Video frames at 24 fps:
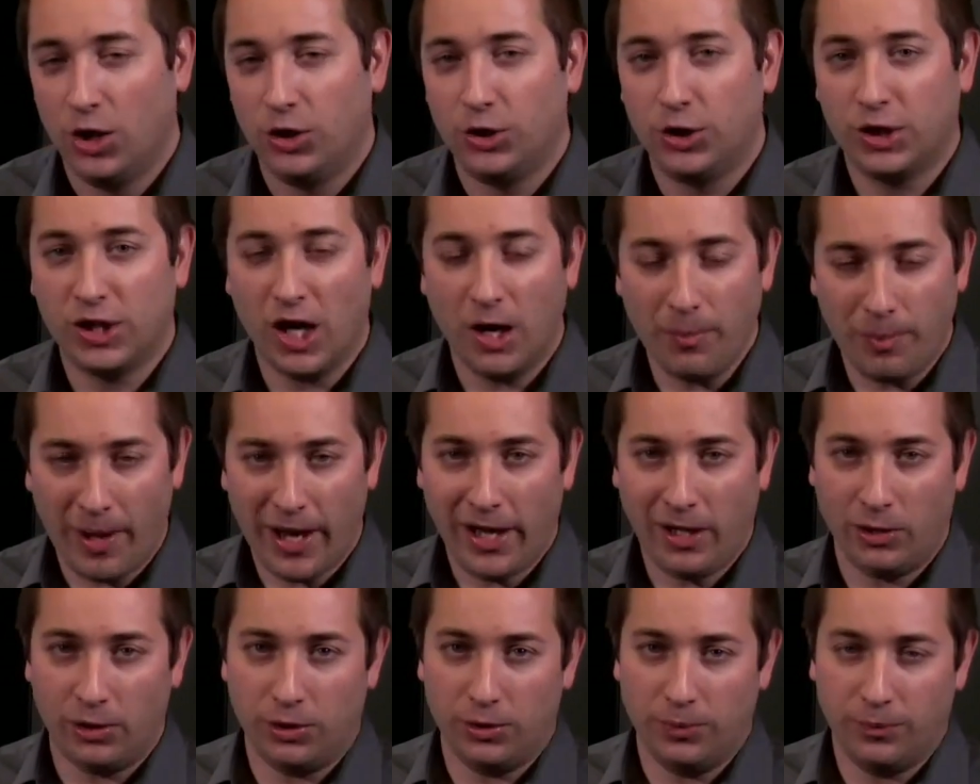The
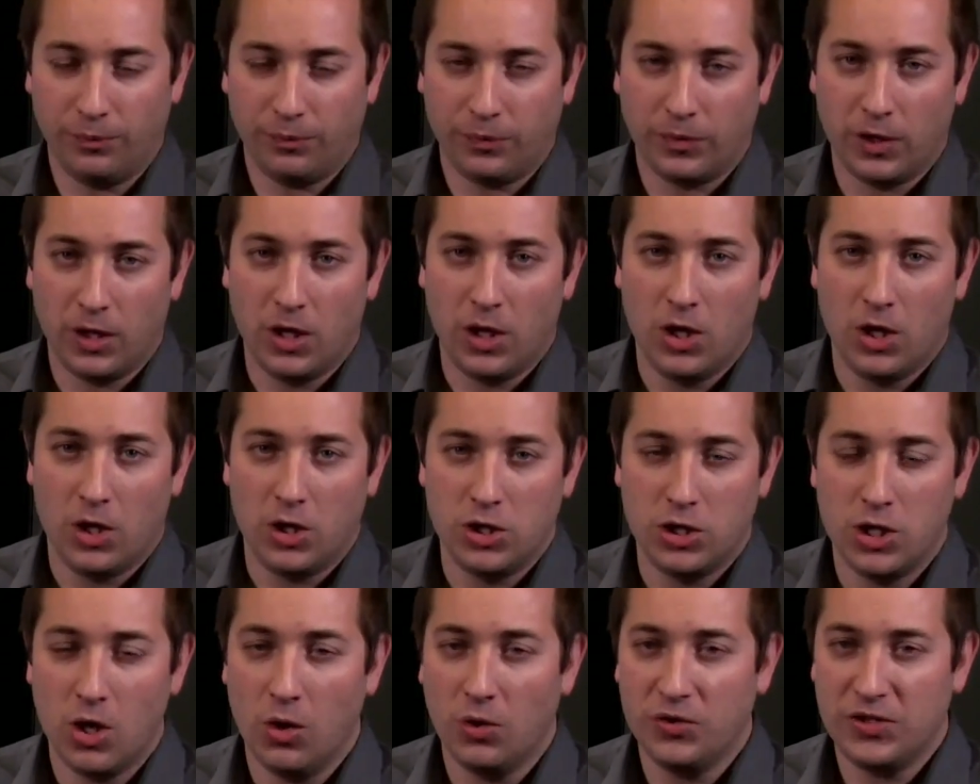compiler
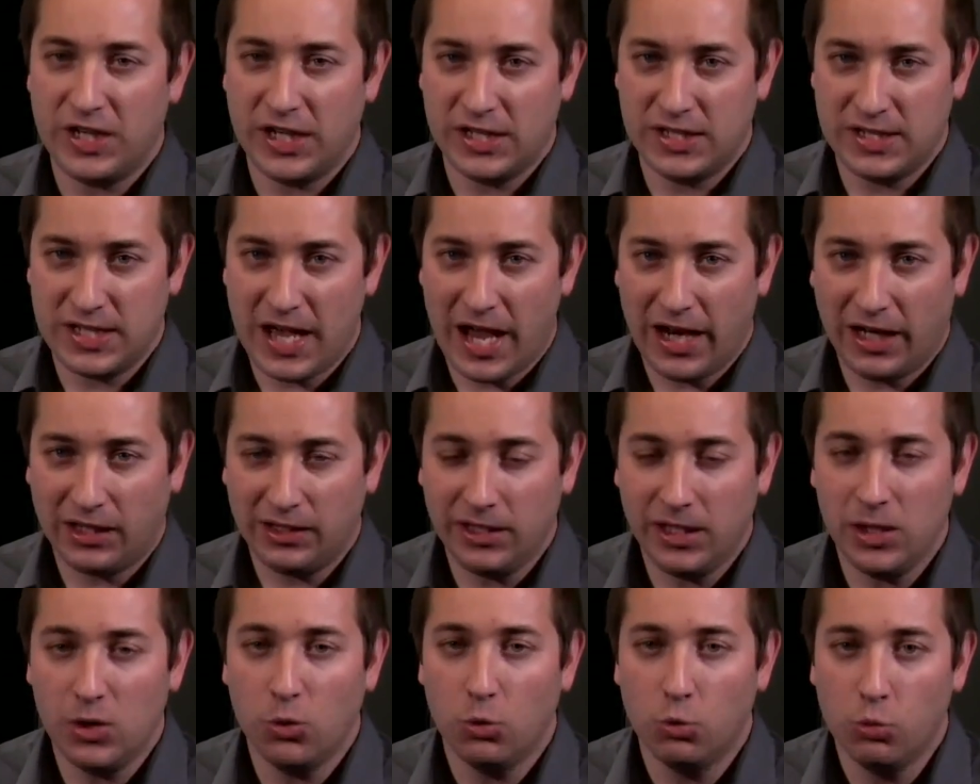knows
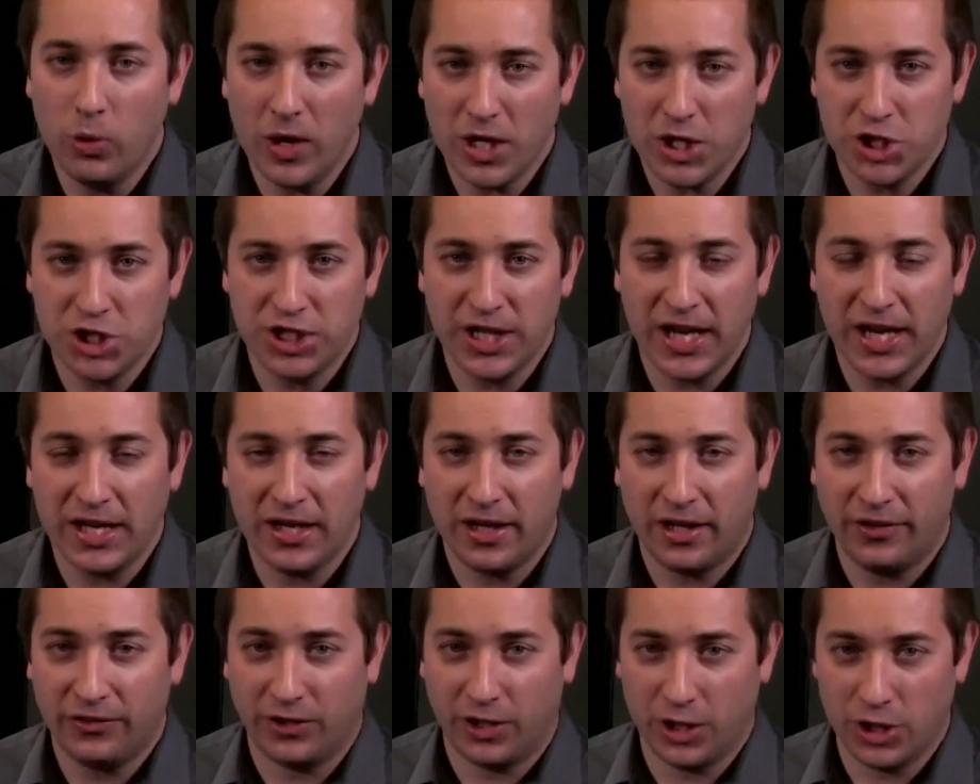exactly which
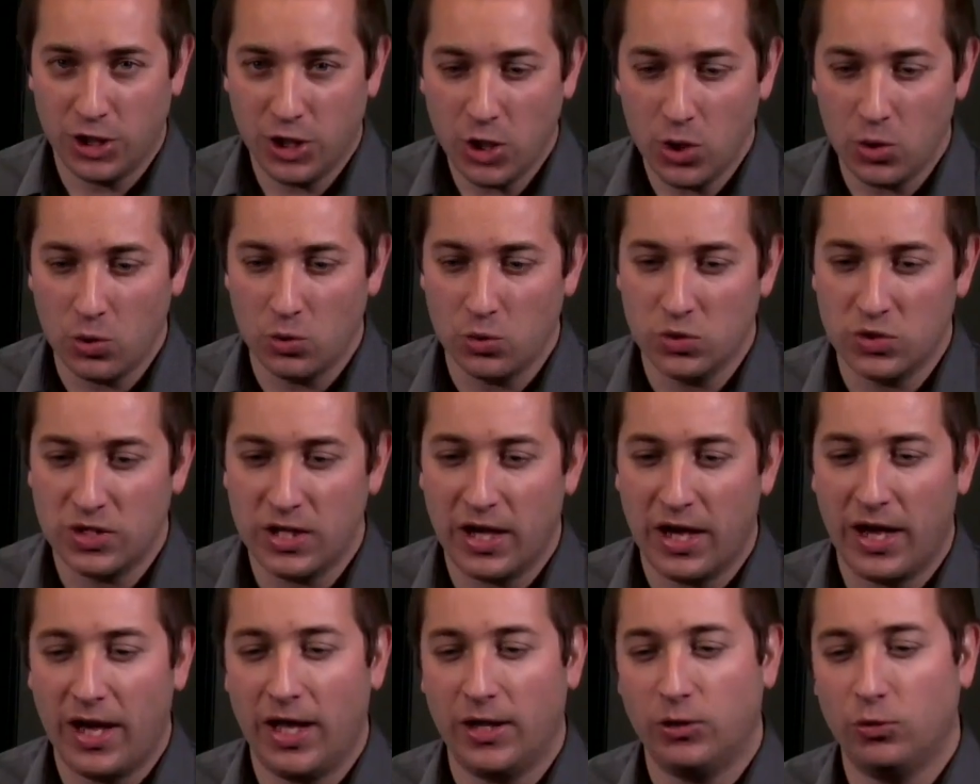data are
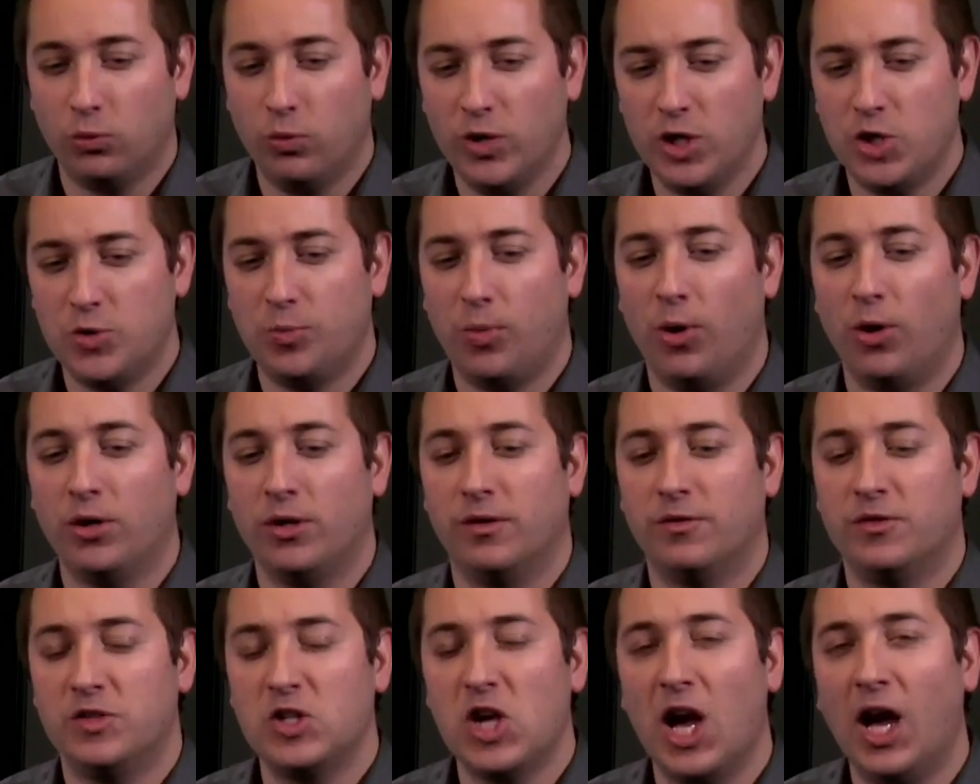used at which
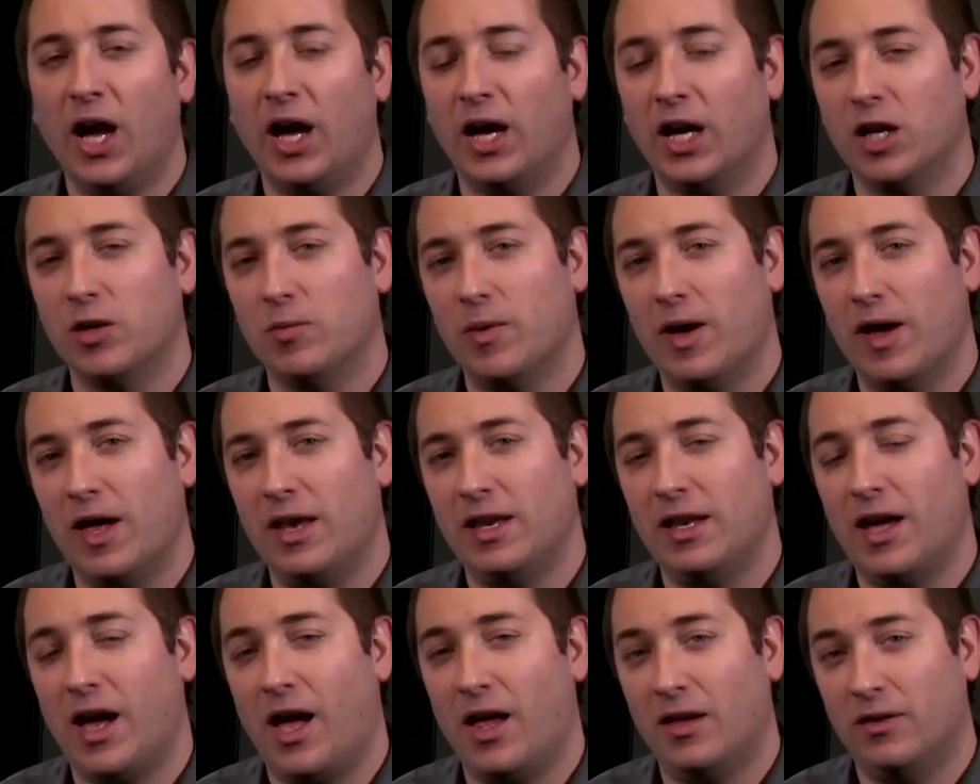point of time,
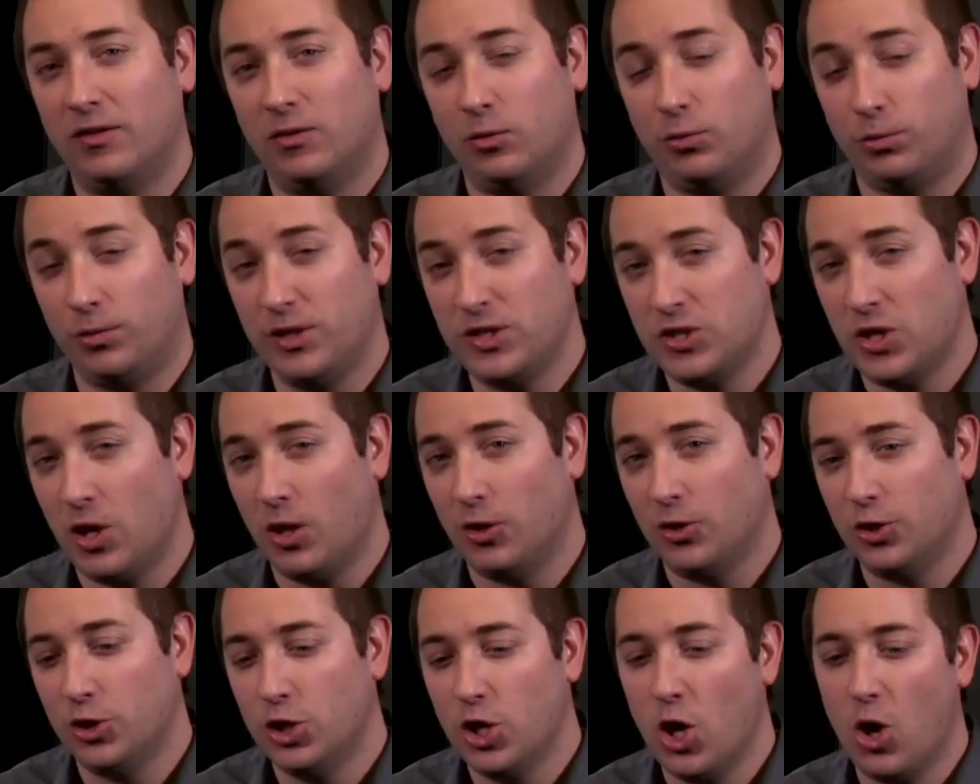and as a
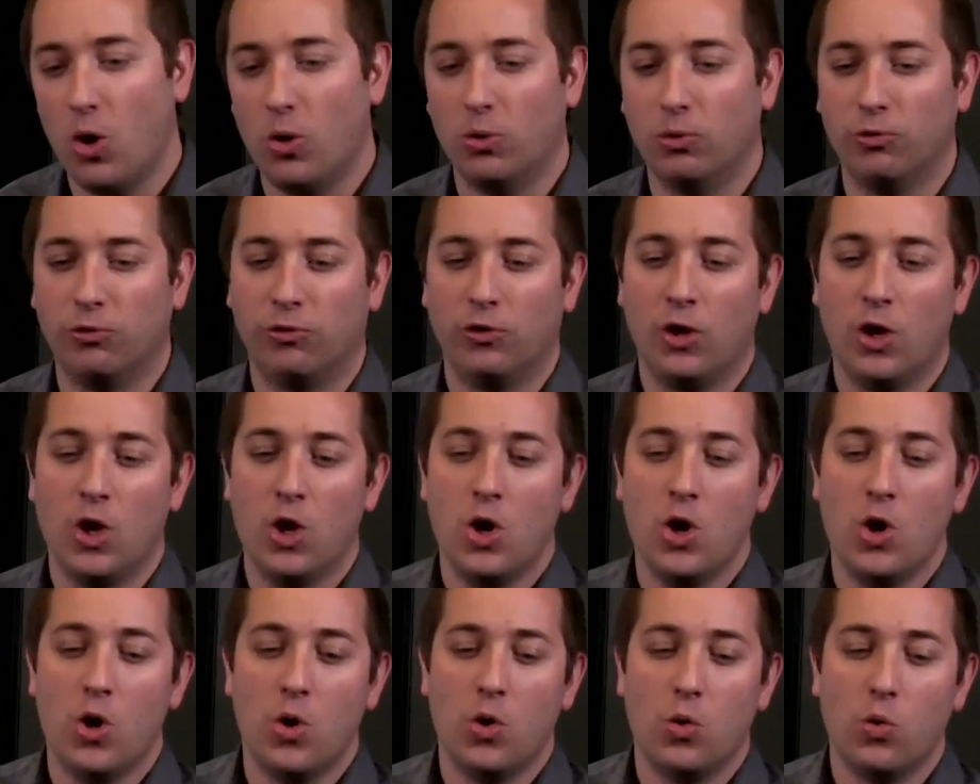result knows
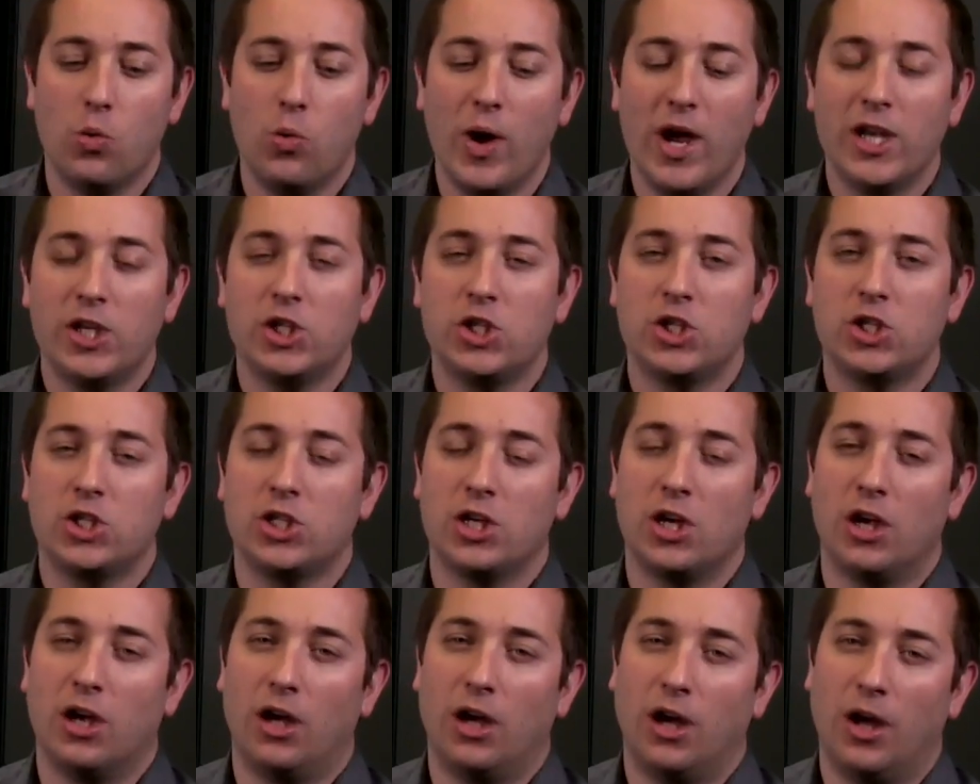
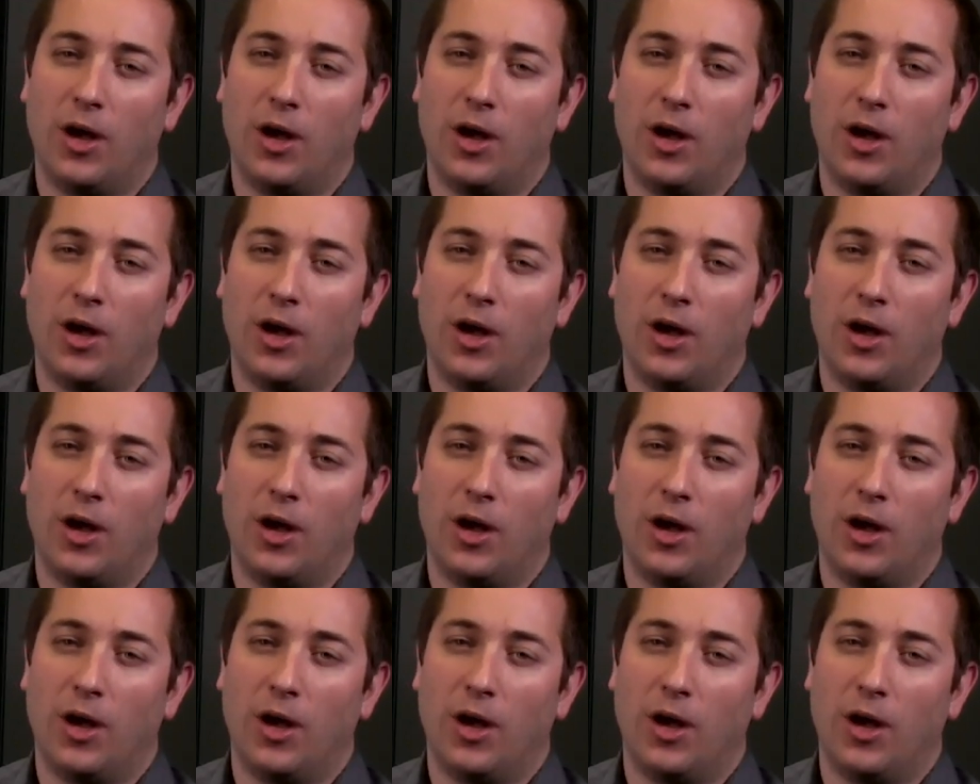which